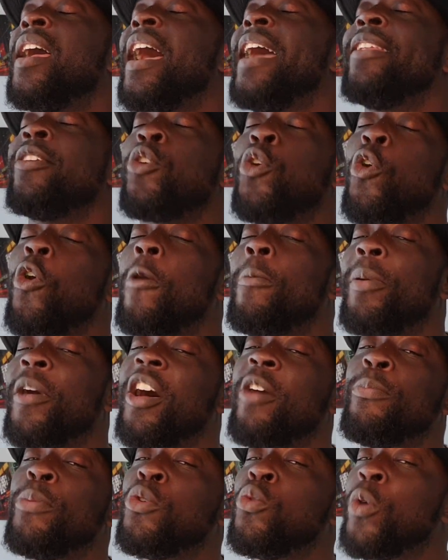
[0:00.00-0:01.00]
and court
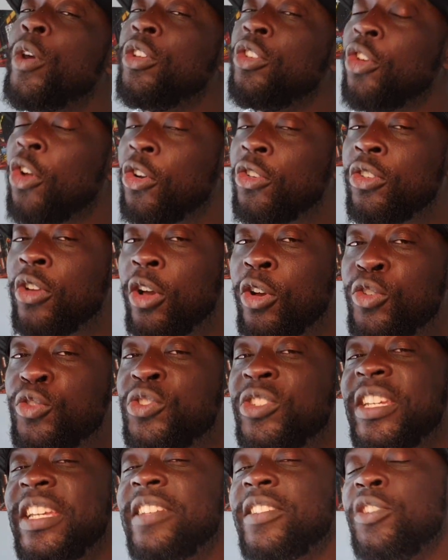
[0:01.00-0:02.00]
purple were
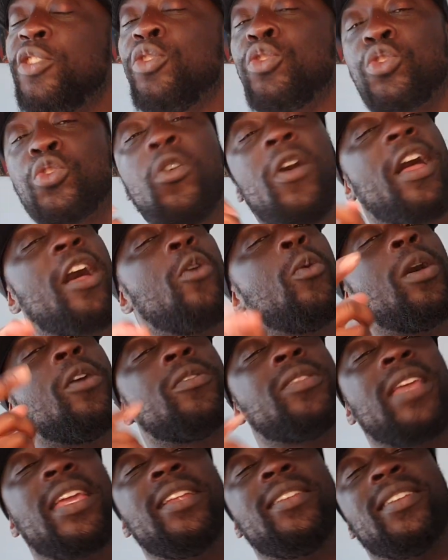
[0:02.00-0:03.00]
non-OGs and you saw how well
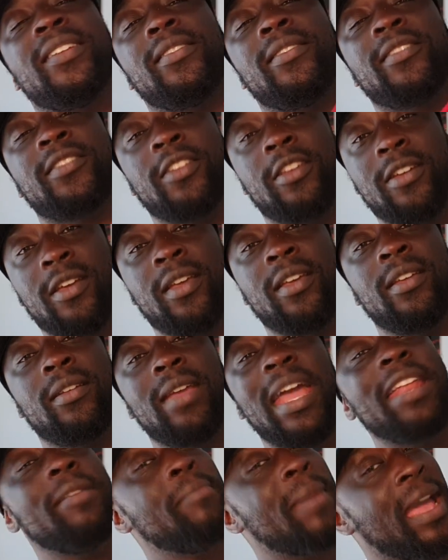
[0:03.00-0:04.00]
they did, sir
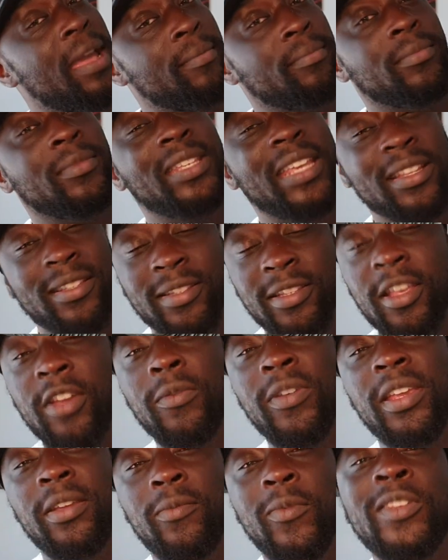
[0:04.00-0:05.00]
and ma'am. Yes,
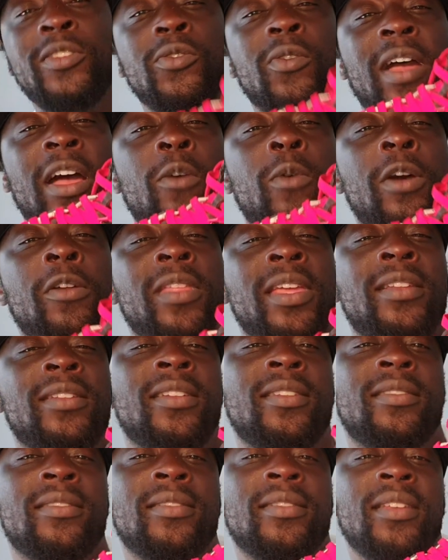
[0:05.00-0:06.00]
sirree, we saw how well they
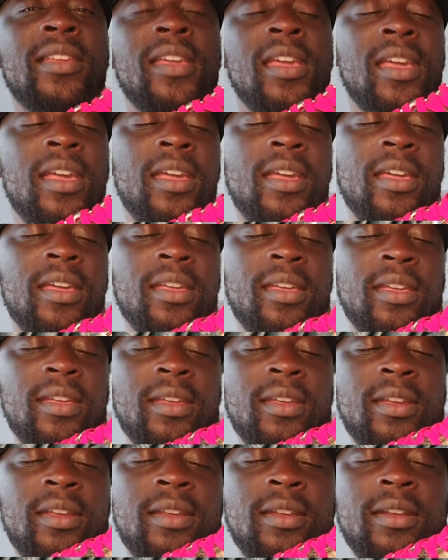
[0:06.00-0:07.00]
did.
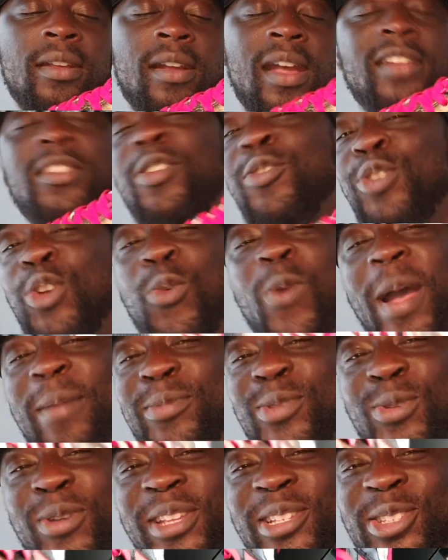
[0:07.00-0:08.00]
I don't know why I'm
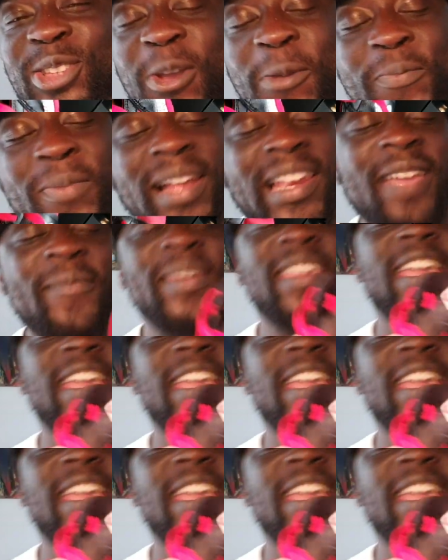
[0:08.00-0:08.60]
talking somber. Let me